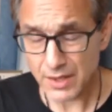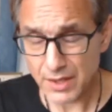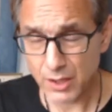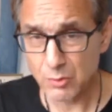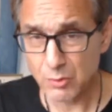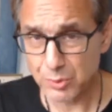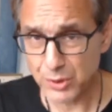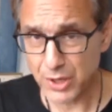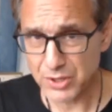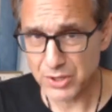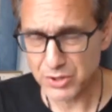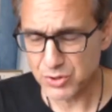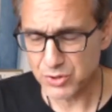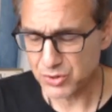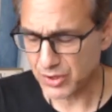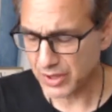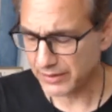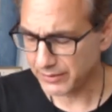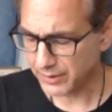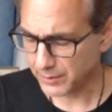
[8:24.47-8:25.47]
compression
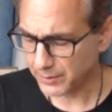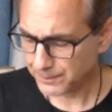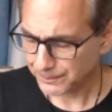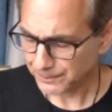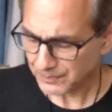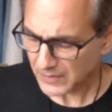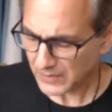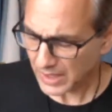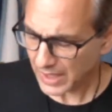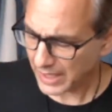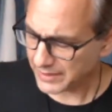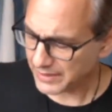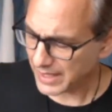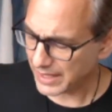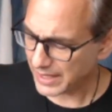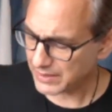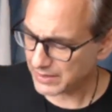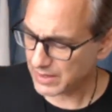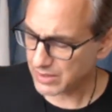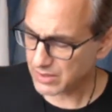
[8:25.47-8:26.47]
driver. And
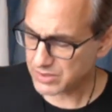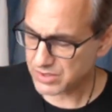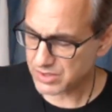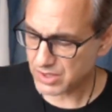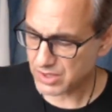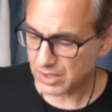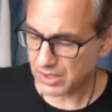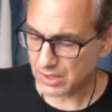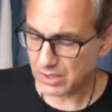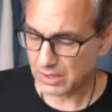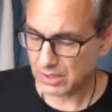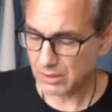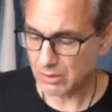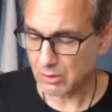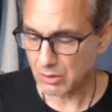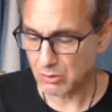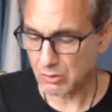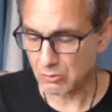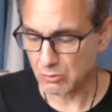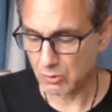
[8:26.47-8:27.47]
then there's the
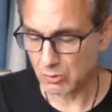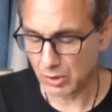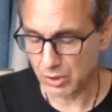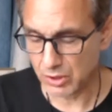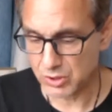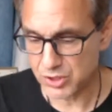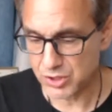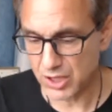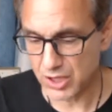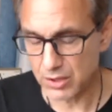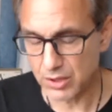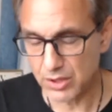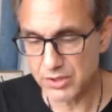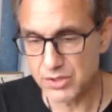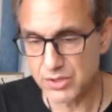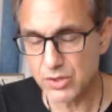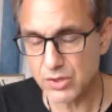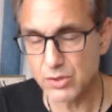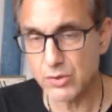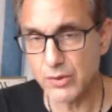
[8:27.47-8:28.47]
Concerta
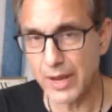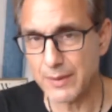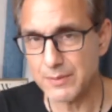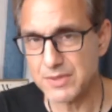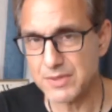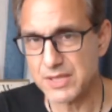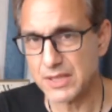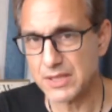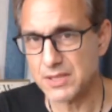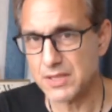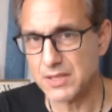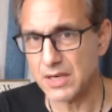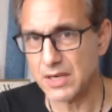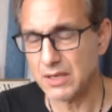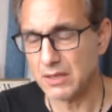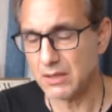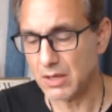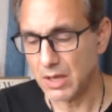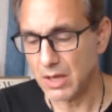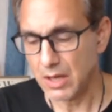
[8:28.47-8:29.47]
2
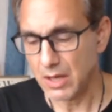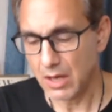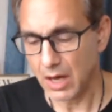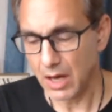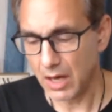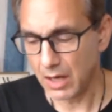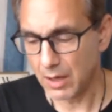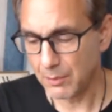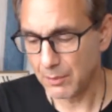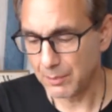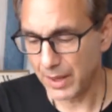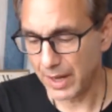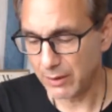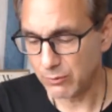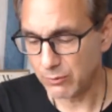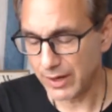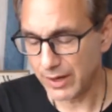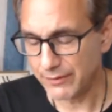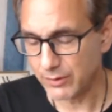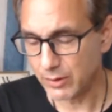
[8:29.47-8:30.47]
M16 by
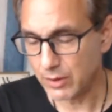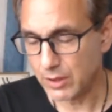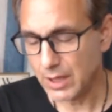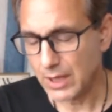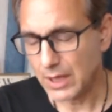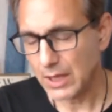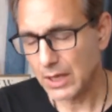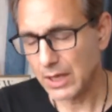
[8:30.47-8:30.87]
Revel.